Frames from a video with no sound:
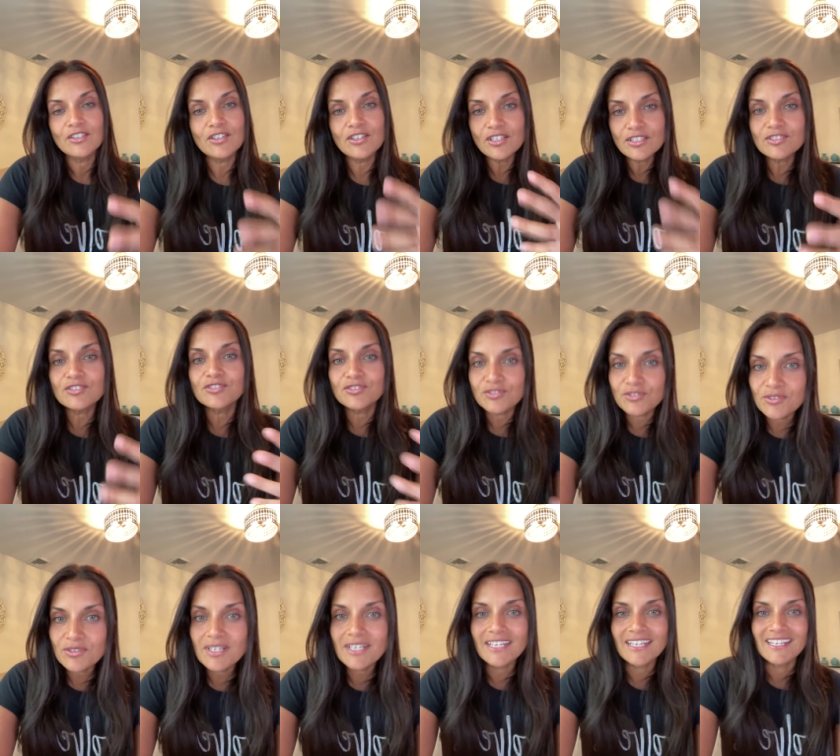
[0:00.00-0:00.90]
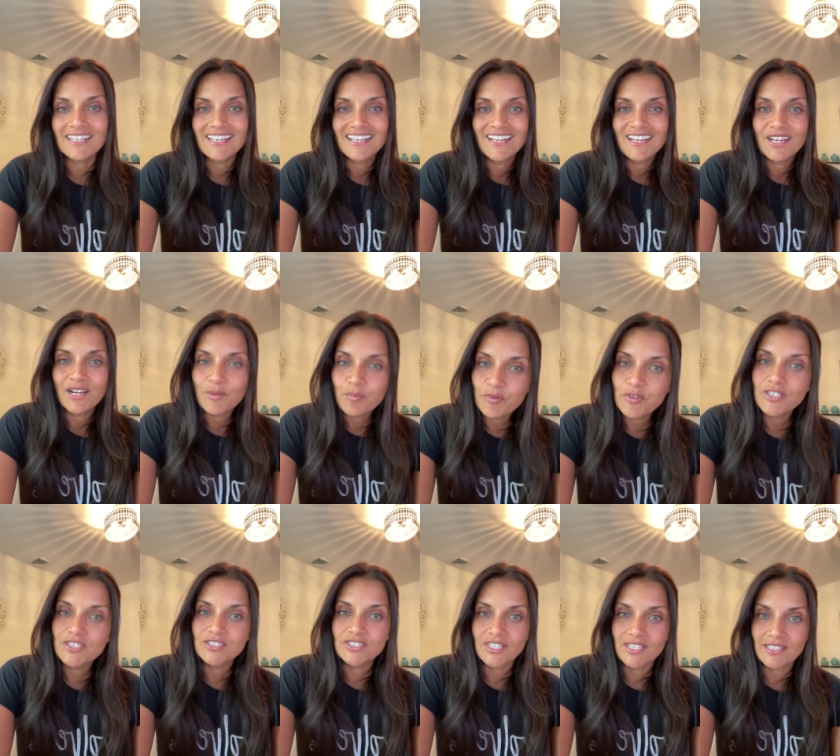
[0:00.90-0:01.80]
You're not truly
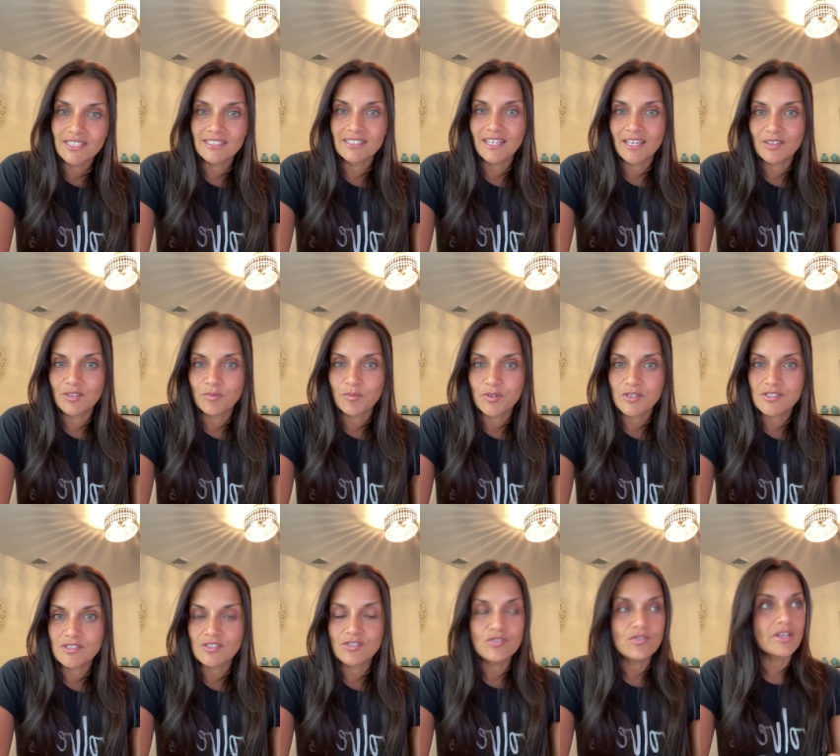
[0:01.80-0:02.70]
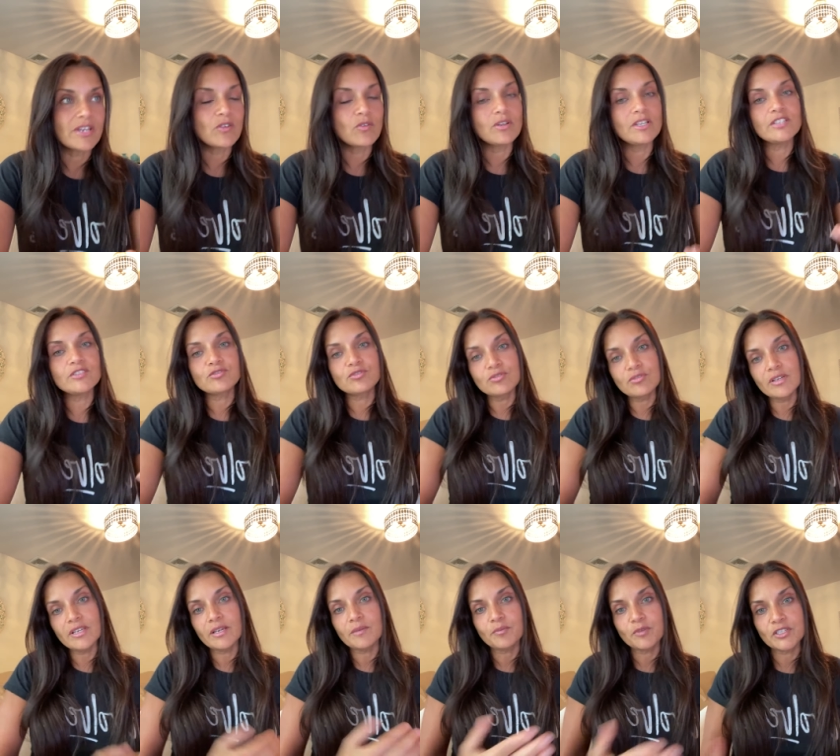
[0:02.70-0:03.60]
appreciating the other person. You can only
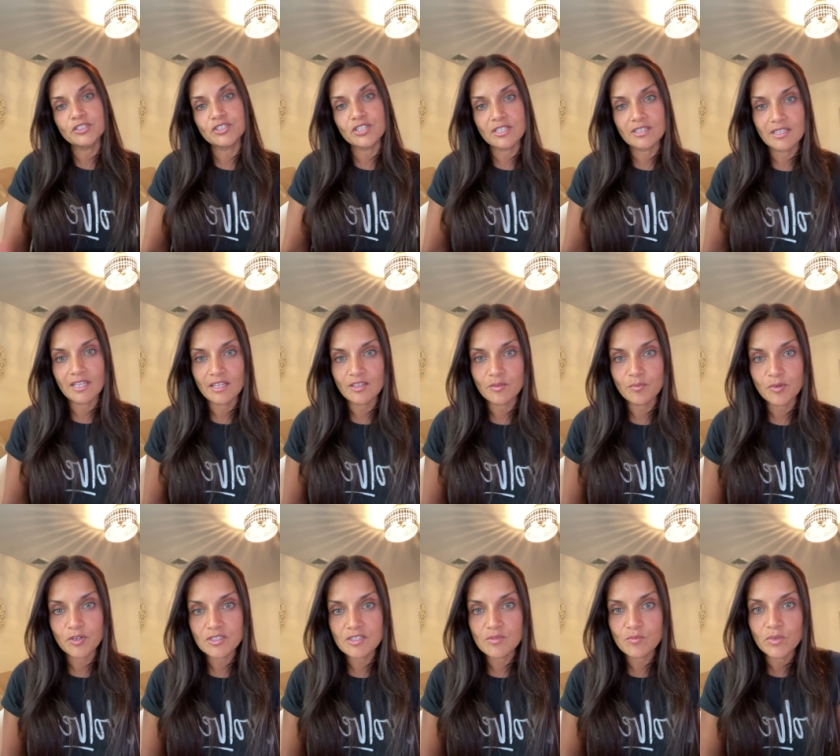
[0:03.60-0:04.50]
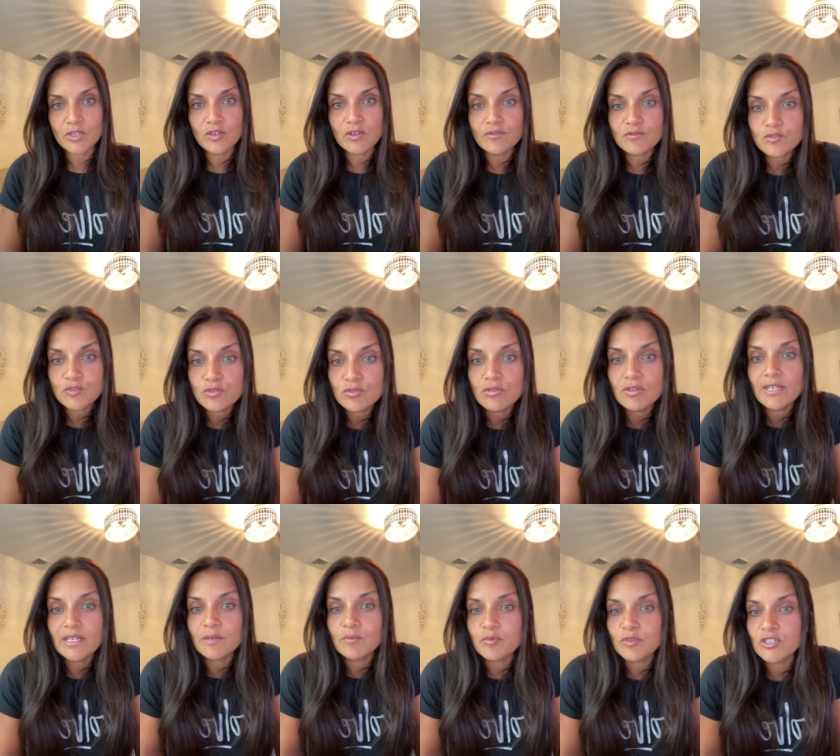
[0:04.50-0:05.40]
truly appreciate the other person when you have
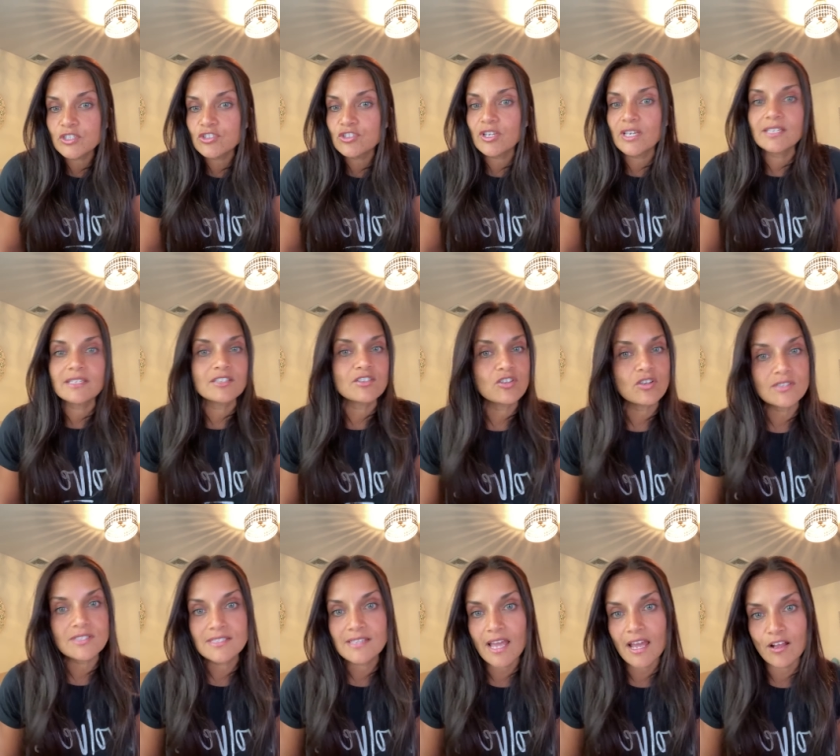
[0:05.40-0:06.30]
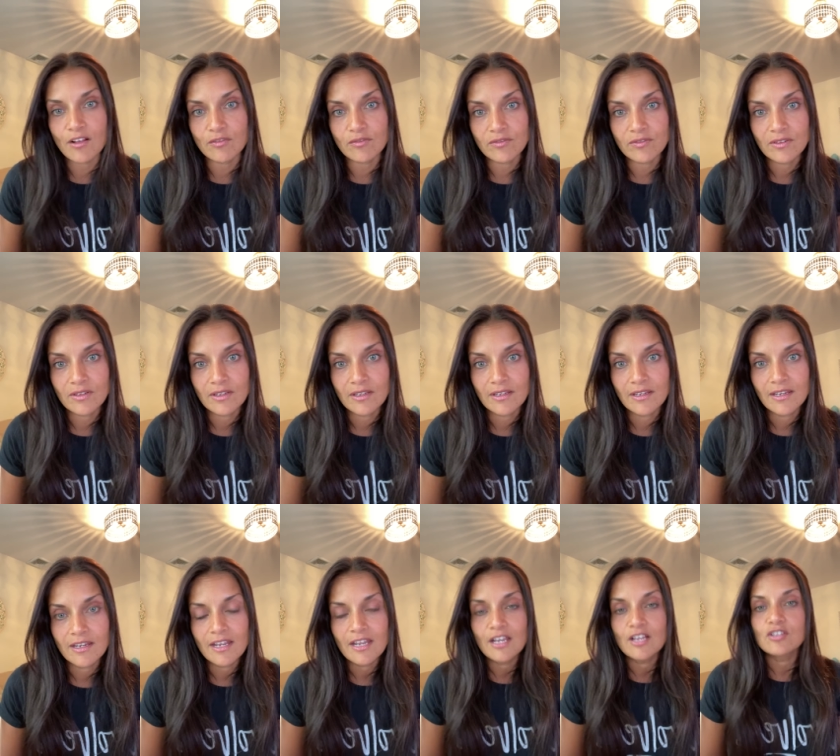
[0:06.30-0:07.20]
truly appreciated yourself.
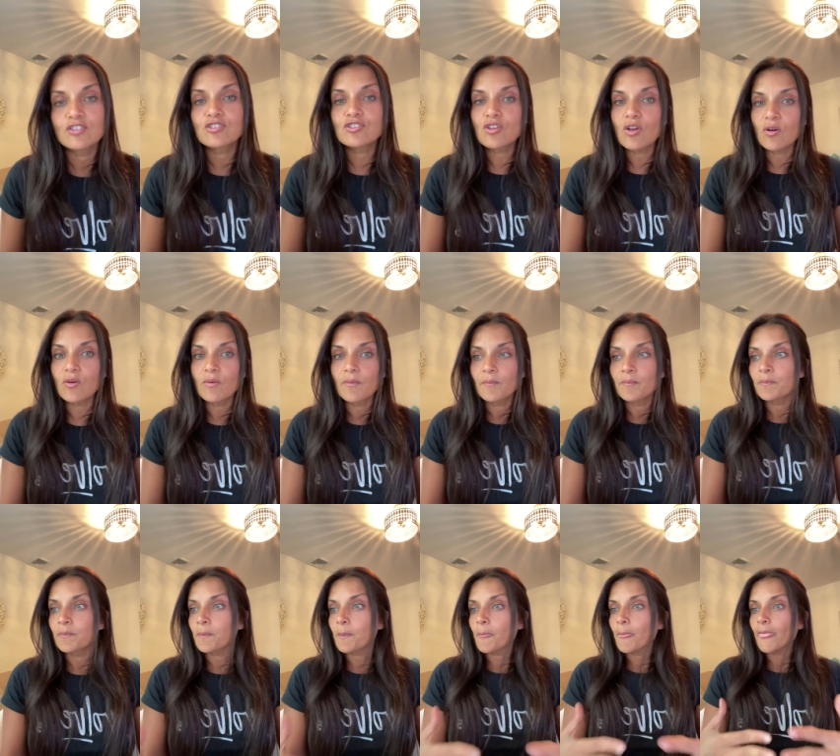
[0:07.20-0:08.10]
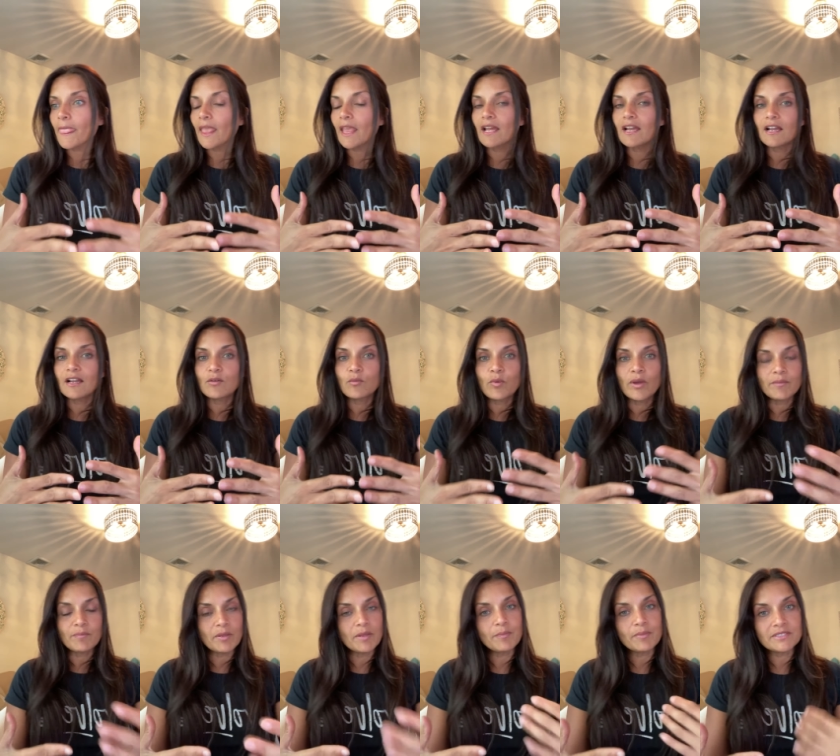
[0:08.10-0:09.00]
So
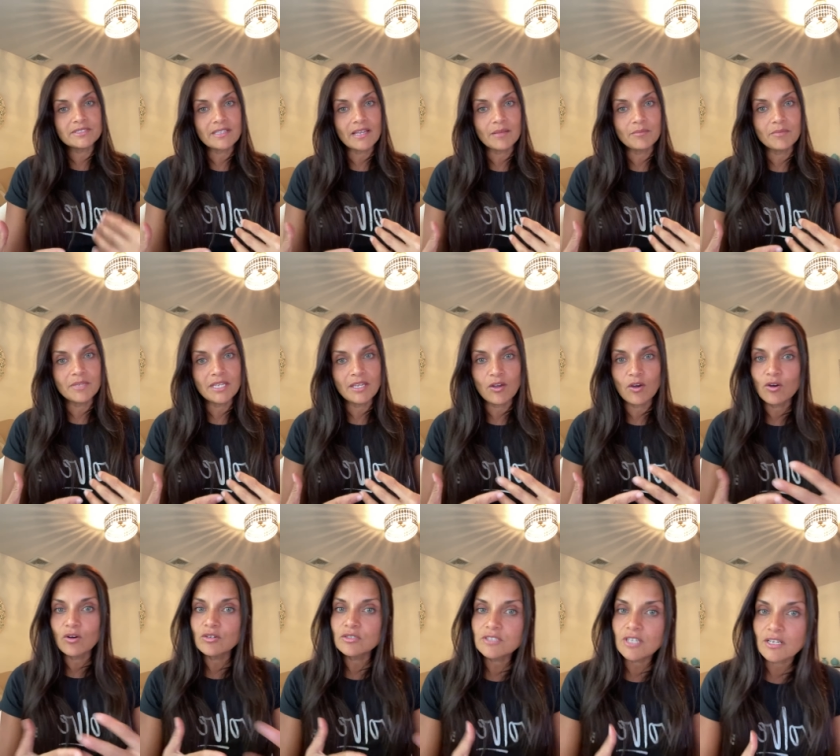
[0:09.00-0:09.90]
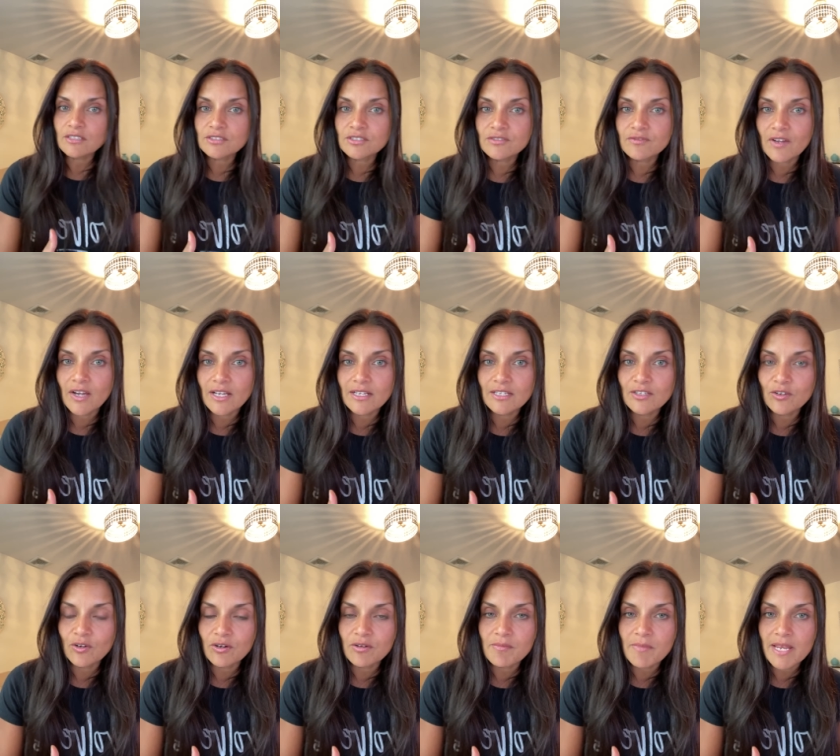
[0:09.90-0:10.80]
when people tell me, oh, Dr.
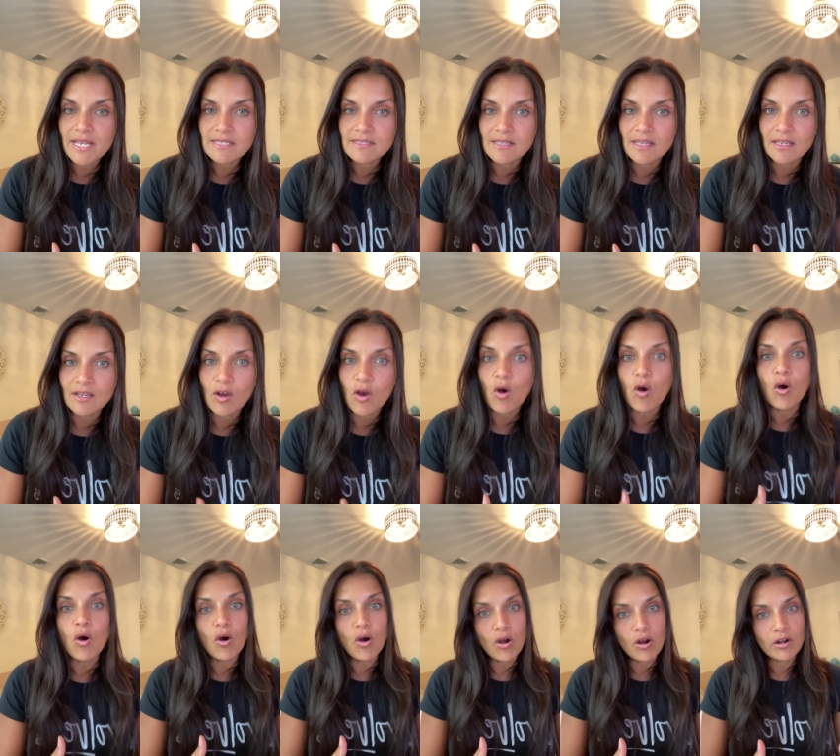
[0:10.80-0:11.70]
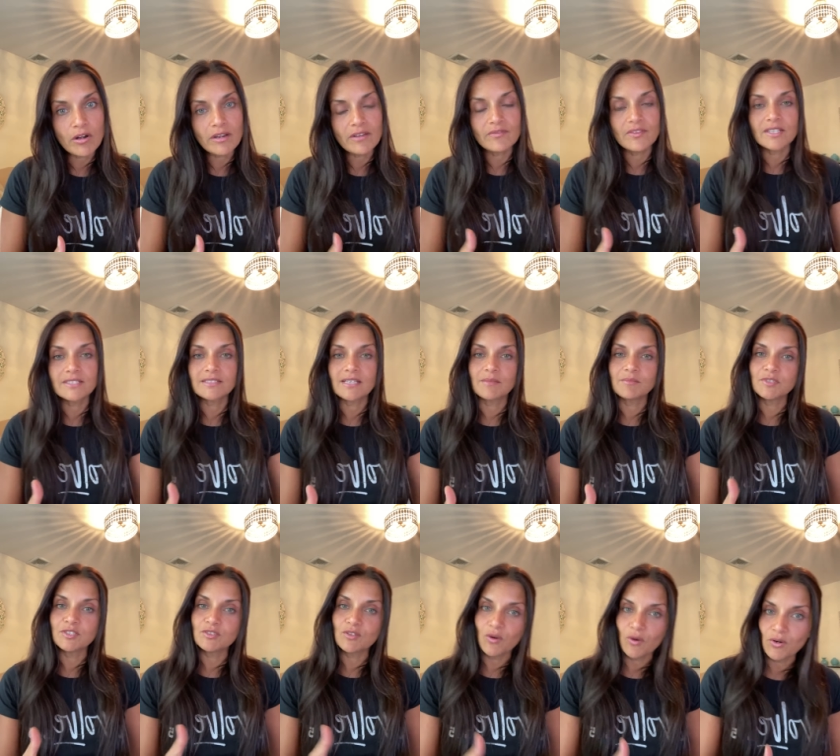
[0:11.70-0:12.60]
Shefali, you're amazing, or if they tell
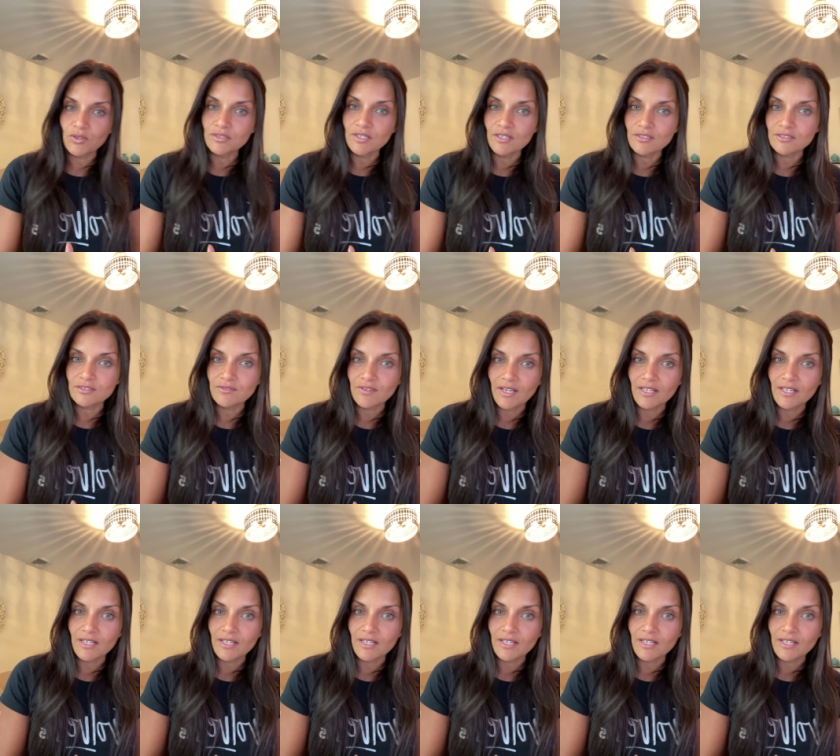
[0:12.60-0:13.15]
me, oh, Dr.